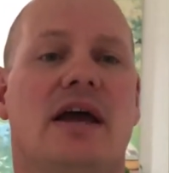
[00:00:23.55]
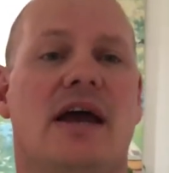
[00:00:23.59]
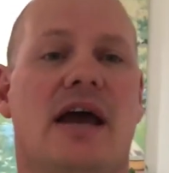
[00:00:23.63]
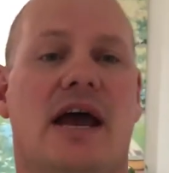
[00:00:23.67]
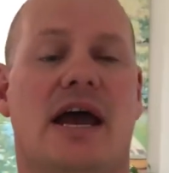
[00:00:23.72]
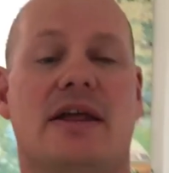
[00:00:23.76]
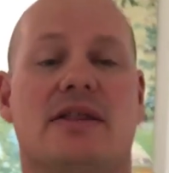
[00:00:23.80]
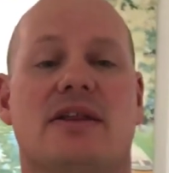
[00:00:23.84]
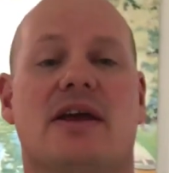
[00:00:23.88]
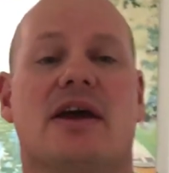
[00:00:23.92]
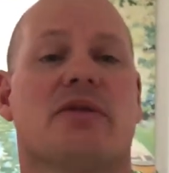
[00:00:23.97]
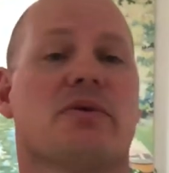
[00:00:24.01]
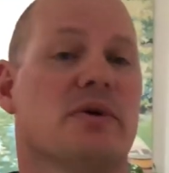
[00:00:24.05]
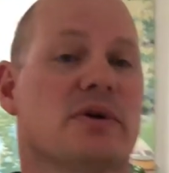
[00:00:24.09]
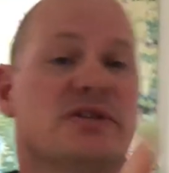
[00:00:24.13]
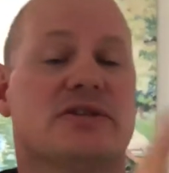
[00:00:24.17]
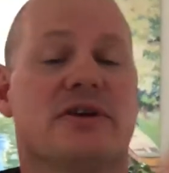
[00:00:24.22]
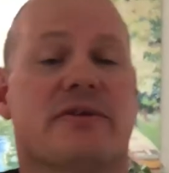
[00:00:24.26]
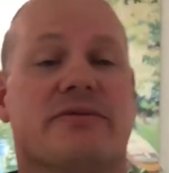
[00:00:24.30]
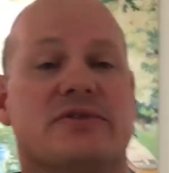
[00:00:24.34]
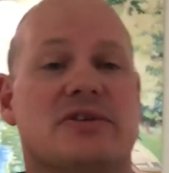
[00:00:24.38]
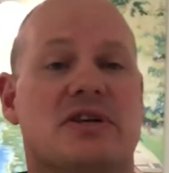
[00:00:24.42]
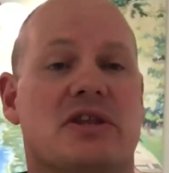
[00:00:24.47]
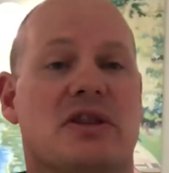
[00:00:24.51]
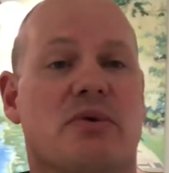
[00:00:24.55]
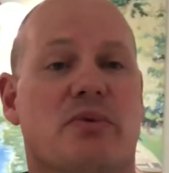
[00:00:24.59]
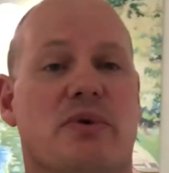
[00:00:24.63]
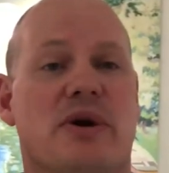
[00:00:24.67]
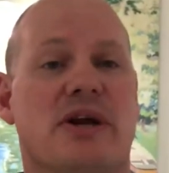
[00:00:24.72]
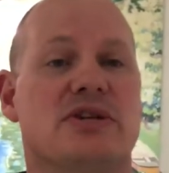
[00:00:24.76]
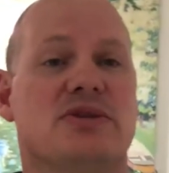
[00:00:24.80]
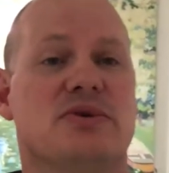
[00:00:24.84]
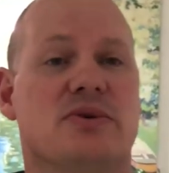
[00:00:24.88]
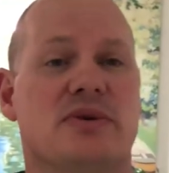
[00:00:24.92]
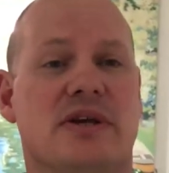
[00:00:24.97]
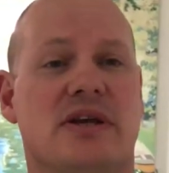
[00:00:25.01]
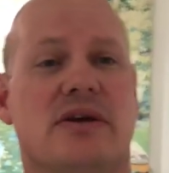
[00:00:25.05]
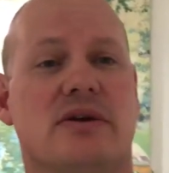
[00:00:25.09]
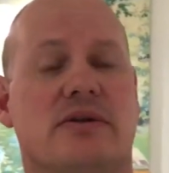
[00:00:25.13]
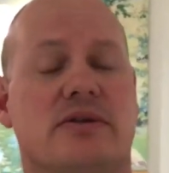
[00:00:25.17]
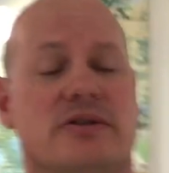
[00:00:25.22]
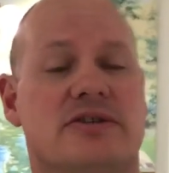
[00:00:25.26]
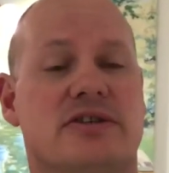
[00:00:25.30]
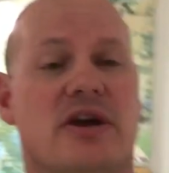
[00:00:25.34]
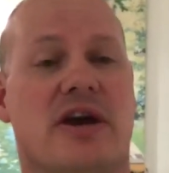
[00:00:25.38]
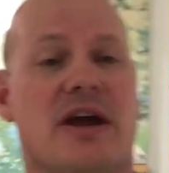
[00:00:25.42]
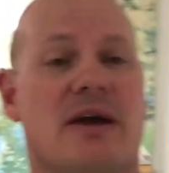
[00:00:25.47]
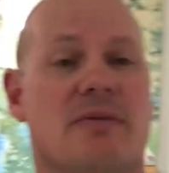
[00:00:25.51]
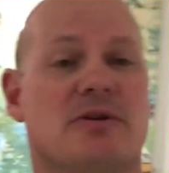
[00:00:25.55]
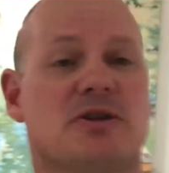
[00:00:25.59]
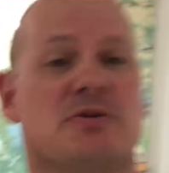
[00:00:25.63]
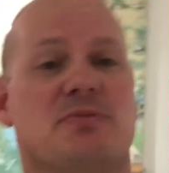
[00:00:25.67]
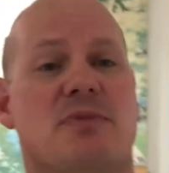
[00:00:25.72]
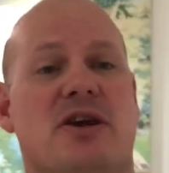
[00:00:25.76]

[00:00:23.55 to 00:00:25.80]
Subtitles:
And the other one's obviously the rental yield. So how much